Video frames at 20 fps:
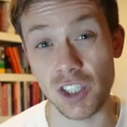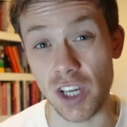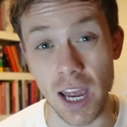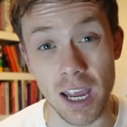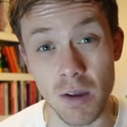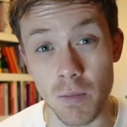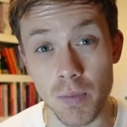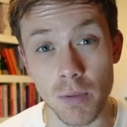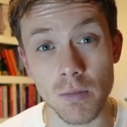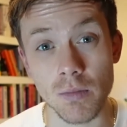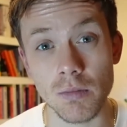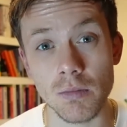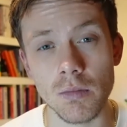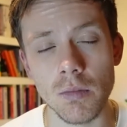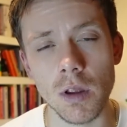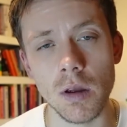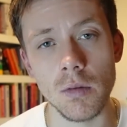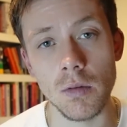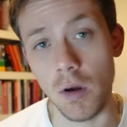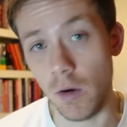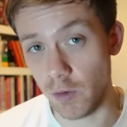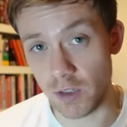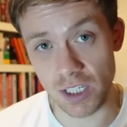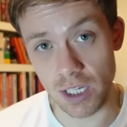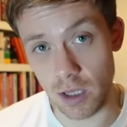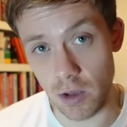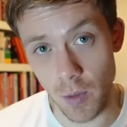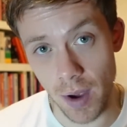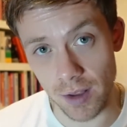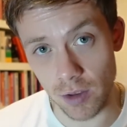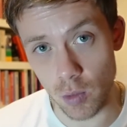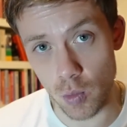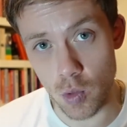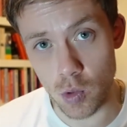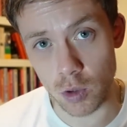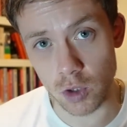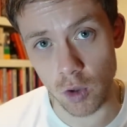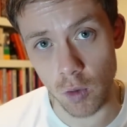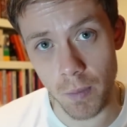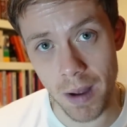shape. Obviously, you had the
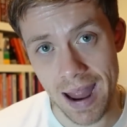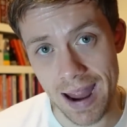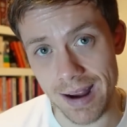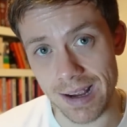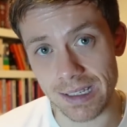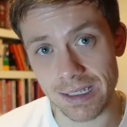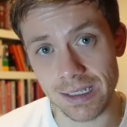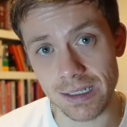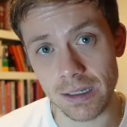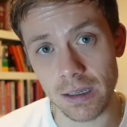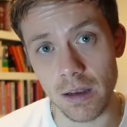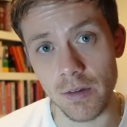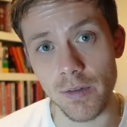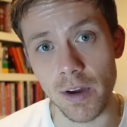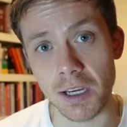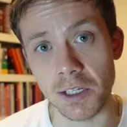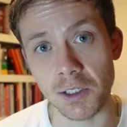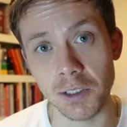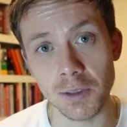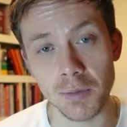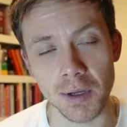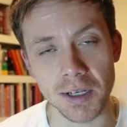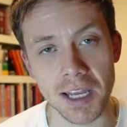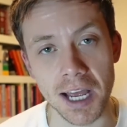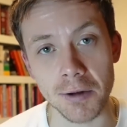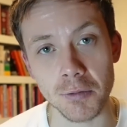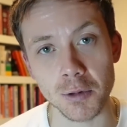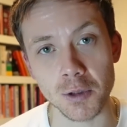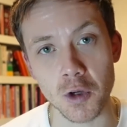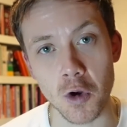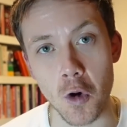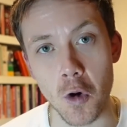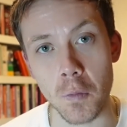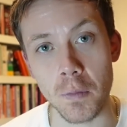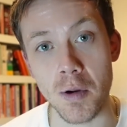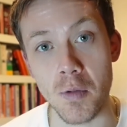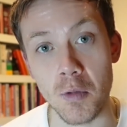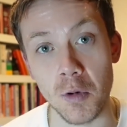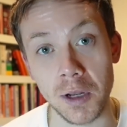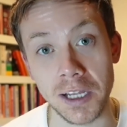Warsaw Pact invasions. My dad was caught
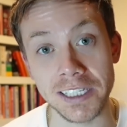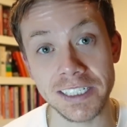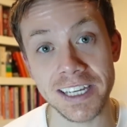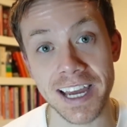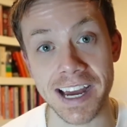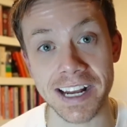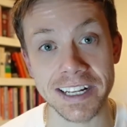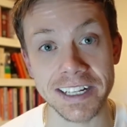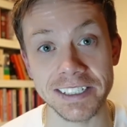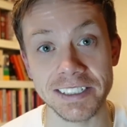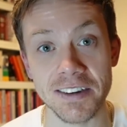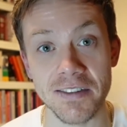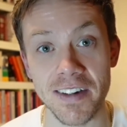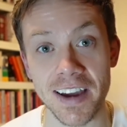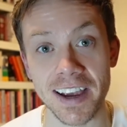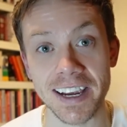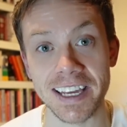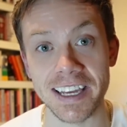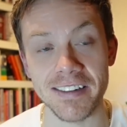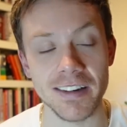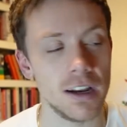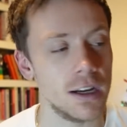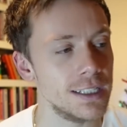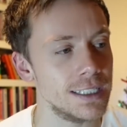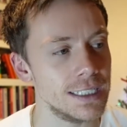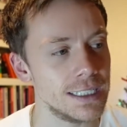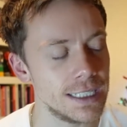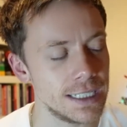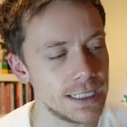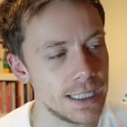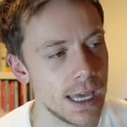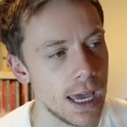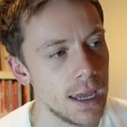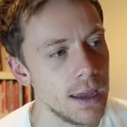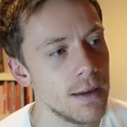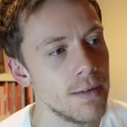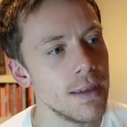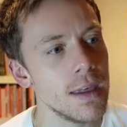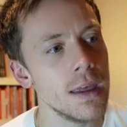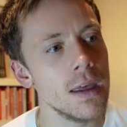up in one in Czechoslovakia in nineteen
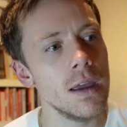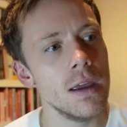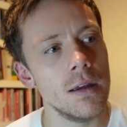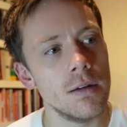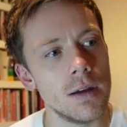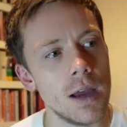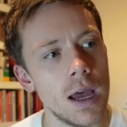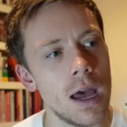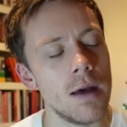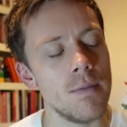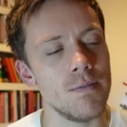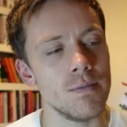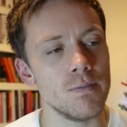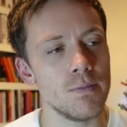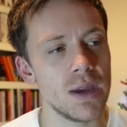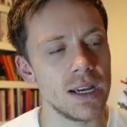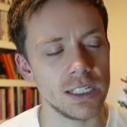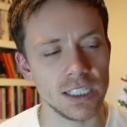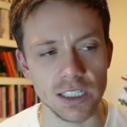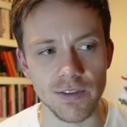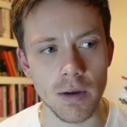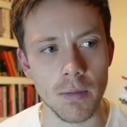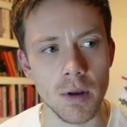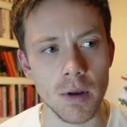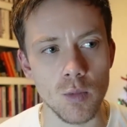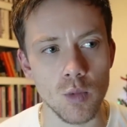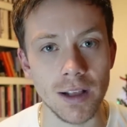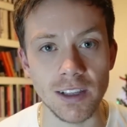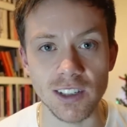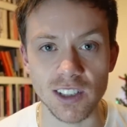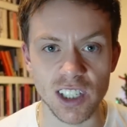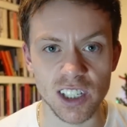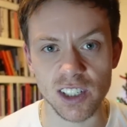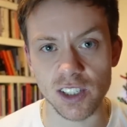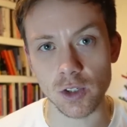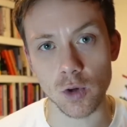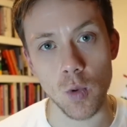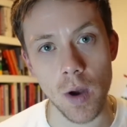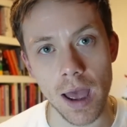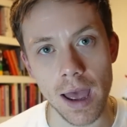sixty-eight. Um, pictures of him in Wenceslas
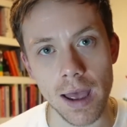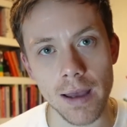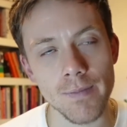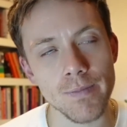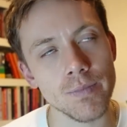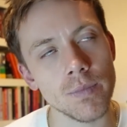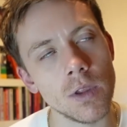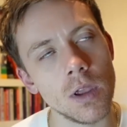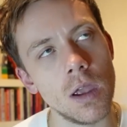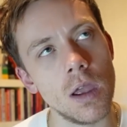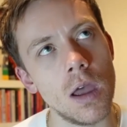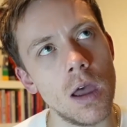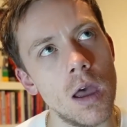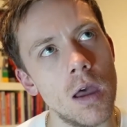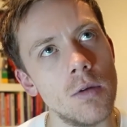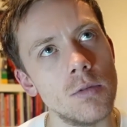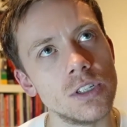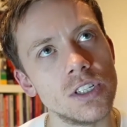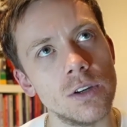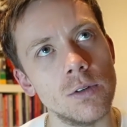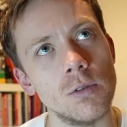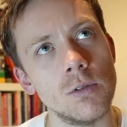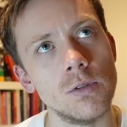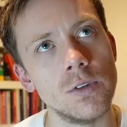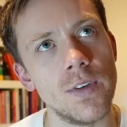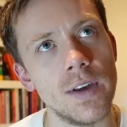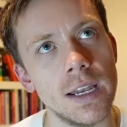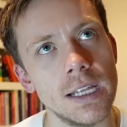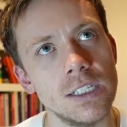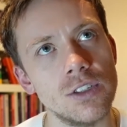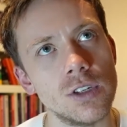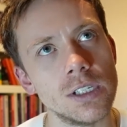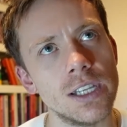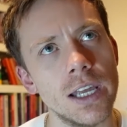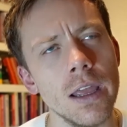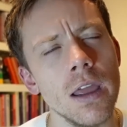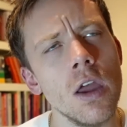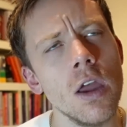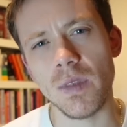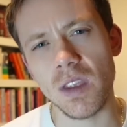Square, uh, which I always found
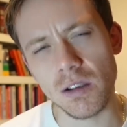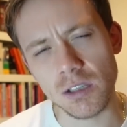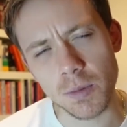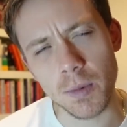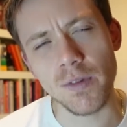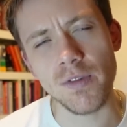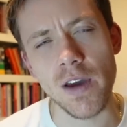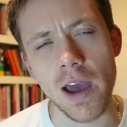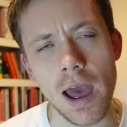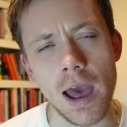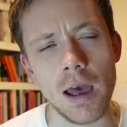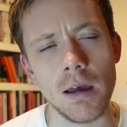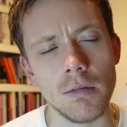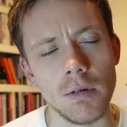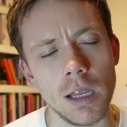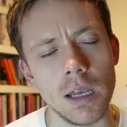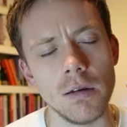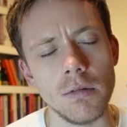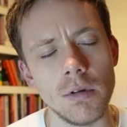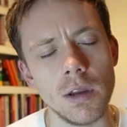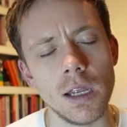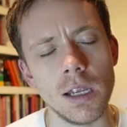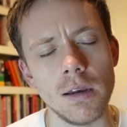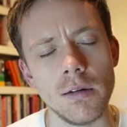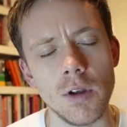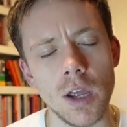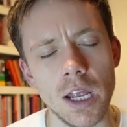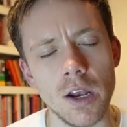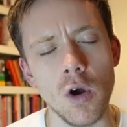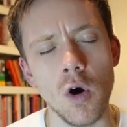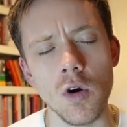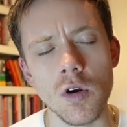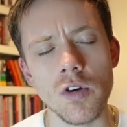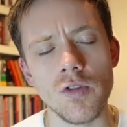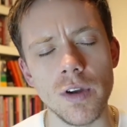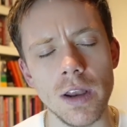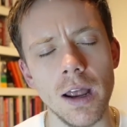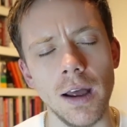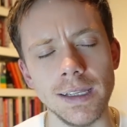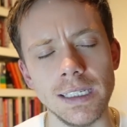interesting. To be fair, in, in, in
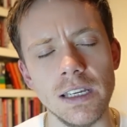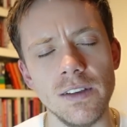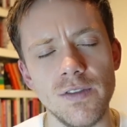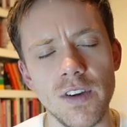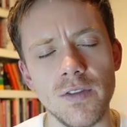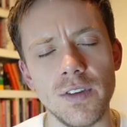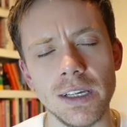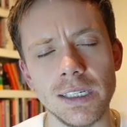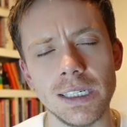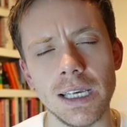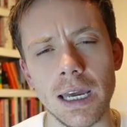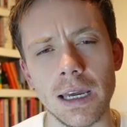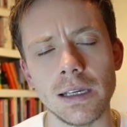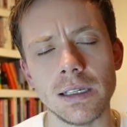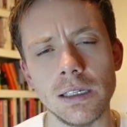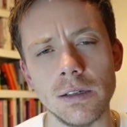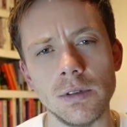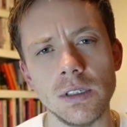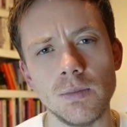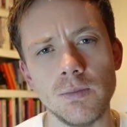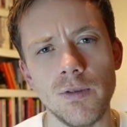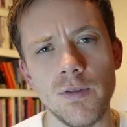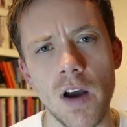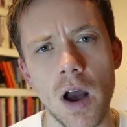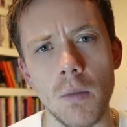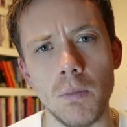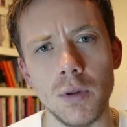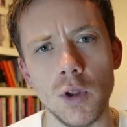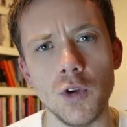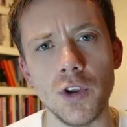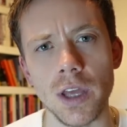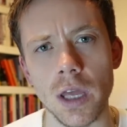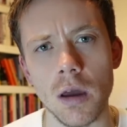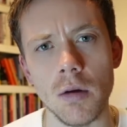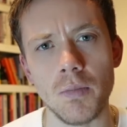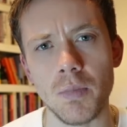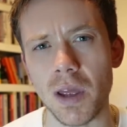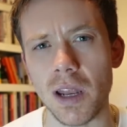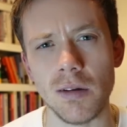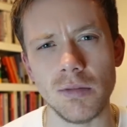Hungary in nineteen fifty-six, it was far bloodier,
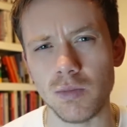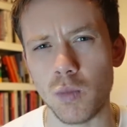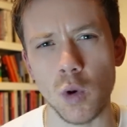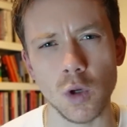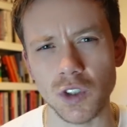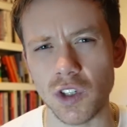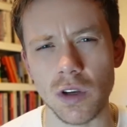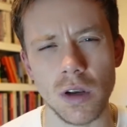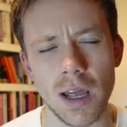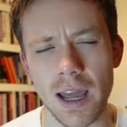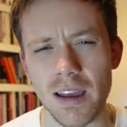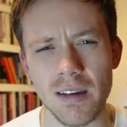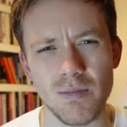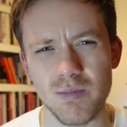but it wasn't a,